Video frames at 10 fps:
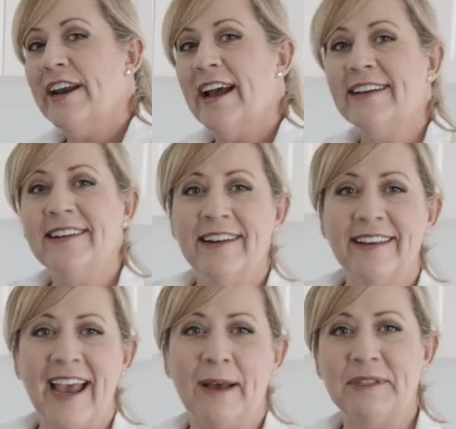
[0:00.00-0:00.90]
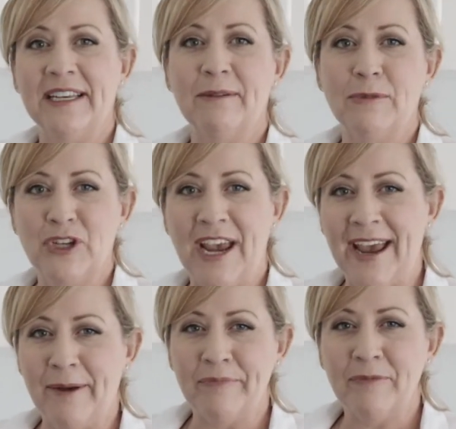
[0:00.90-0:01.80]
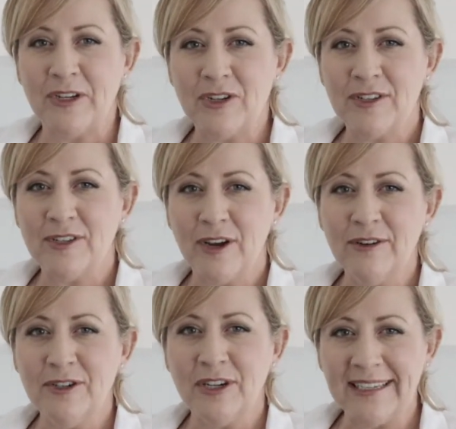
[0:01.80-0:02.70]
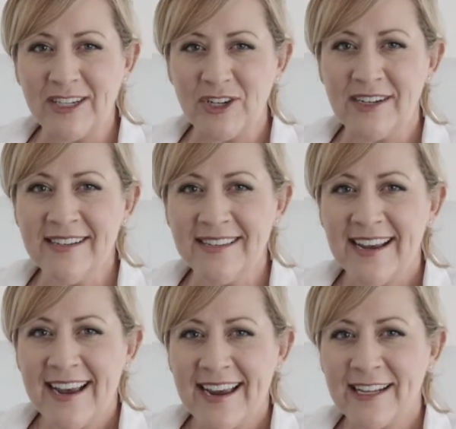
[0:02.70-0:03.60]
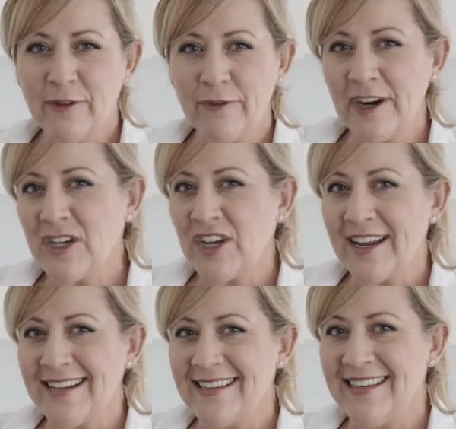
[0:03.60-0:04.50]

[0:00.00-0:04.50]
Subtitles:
an onion and capsicum jam, which is so delicious. It's fresh and it's